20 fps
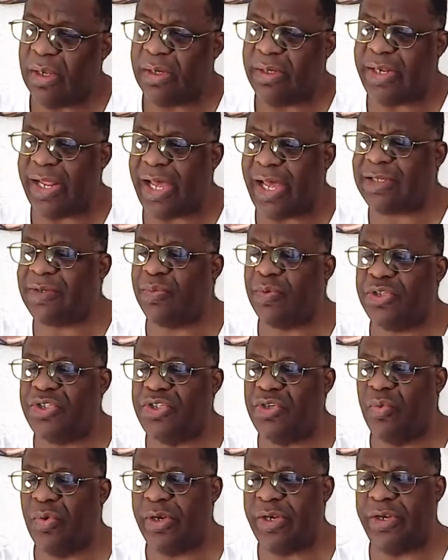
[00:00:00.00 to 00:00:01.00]
That's what
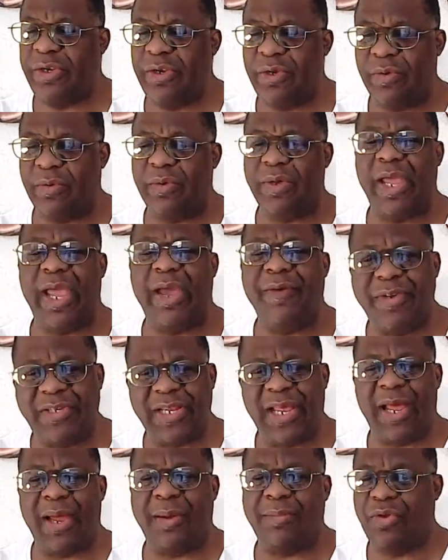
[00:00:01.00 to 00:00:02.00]
you want to do. Every
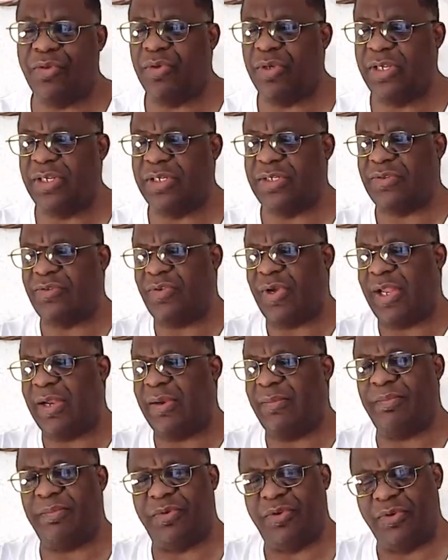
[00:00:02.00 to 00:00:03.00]
time you at least try
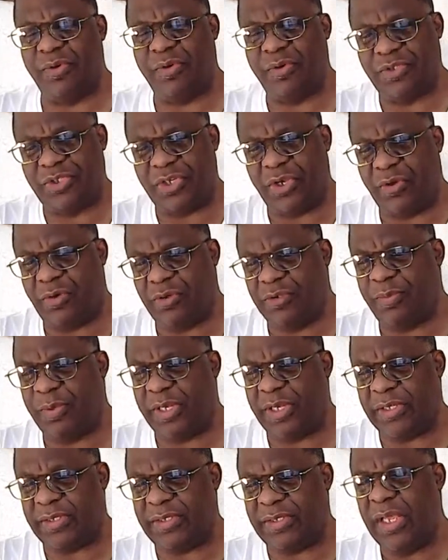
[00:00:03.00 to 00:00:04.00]
to do those shows,
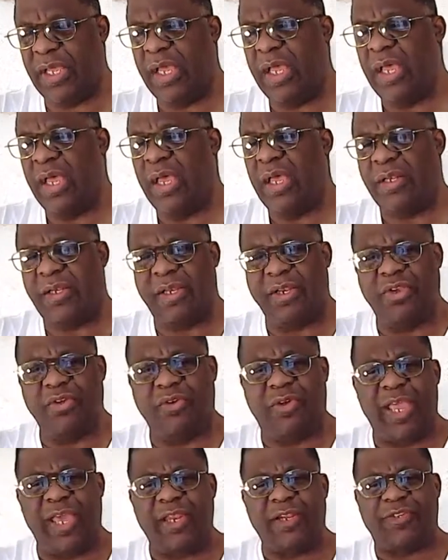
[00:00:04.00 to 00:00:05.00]
because you
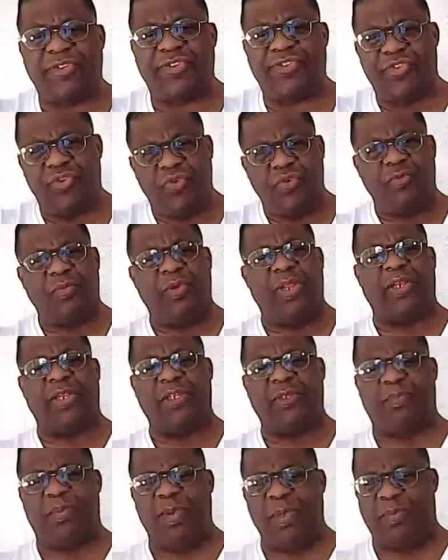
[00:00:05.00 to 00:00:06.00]
can't assume that
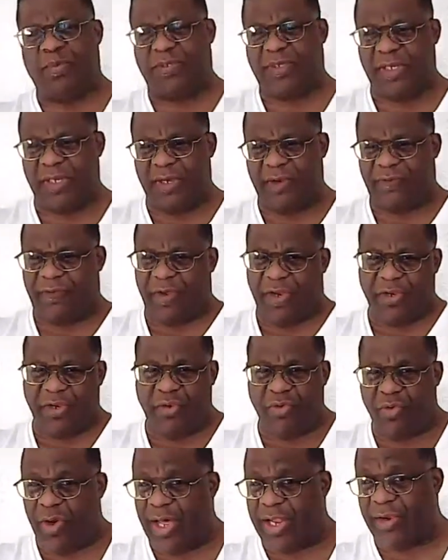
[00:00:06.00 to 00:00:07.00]
these people sitting in front of
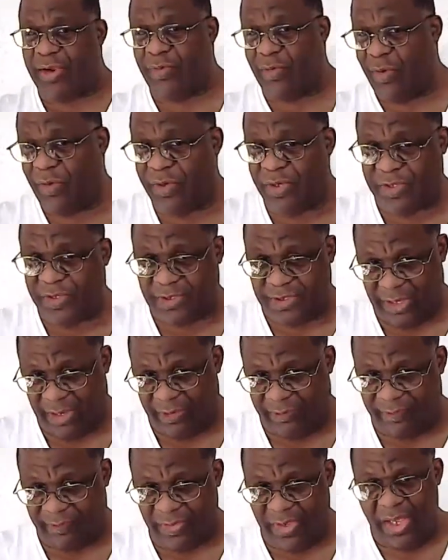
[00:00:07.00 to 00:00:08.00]
you know how to grow this stuff.
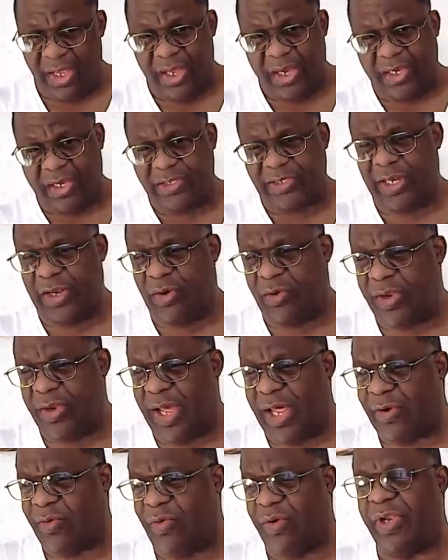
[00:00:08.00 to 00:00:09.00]
Because they don't know
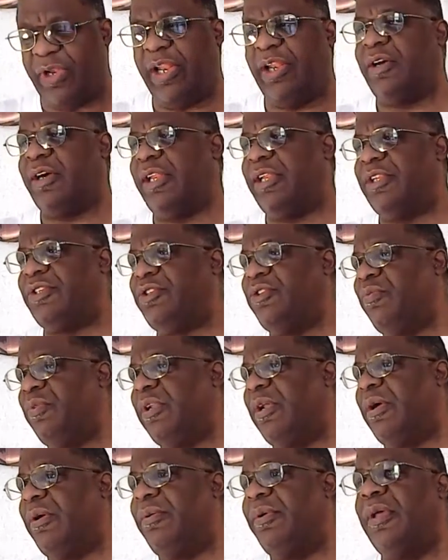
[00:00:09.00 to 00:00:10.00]
how to grow it. They're looking at you with
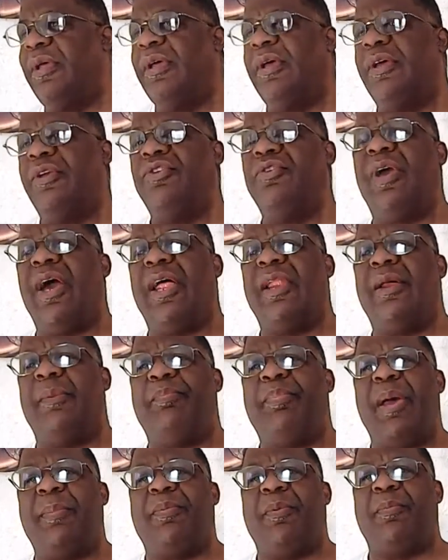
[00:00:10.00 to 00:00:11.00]
you got a
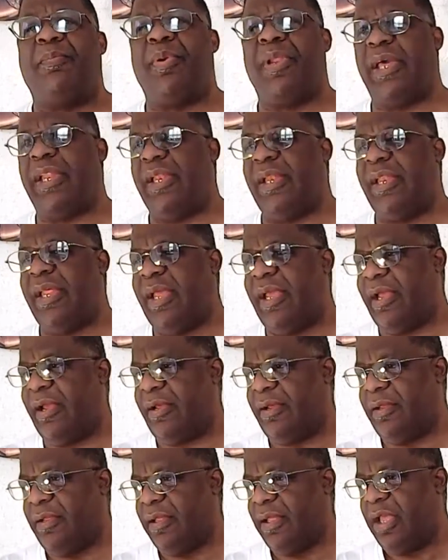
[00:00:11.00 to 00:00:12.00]
pepper plant in
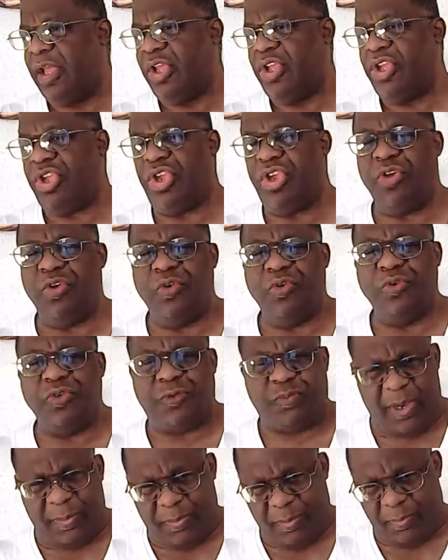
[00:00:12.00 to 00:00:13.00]
there. Huge
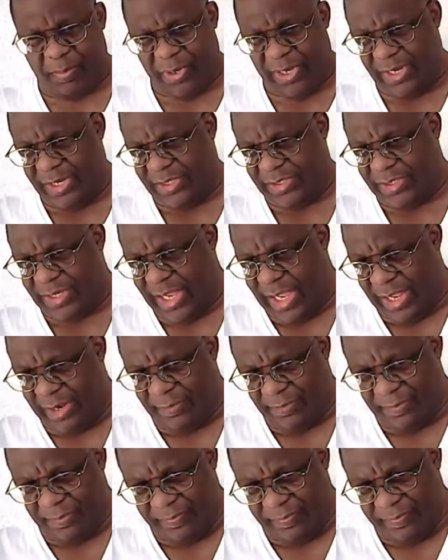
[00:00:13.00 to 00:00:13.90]
pepper plant, these guys.